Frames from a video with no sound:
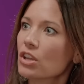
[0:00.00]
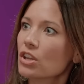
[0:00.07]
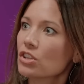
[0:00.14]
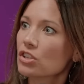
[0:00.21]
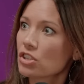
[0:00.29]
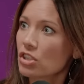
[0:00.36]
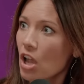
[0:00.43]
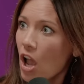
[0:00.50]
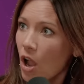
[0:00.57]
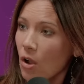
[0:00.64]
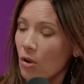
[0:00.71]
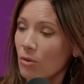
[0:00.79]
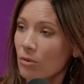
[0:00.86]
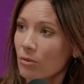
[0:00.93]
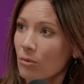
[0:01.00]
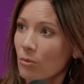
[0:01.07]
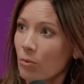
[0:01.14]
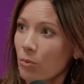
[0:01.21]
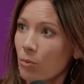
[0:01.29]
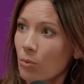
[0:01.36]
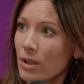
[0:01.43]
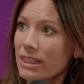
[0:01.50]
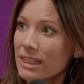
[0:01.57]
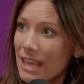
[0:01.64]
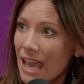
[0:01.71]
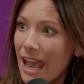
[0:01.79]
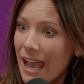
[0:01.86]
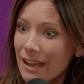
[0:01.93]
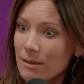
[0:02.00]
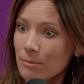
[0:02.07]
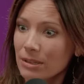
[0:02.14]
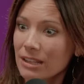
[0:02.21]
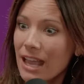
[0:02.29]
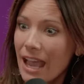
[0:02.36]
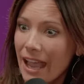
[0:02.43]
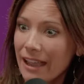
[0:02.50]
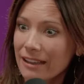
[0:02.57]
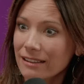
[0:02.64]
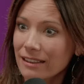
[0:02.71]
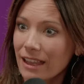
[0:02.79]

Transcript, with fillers: So, with that in play,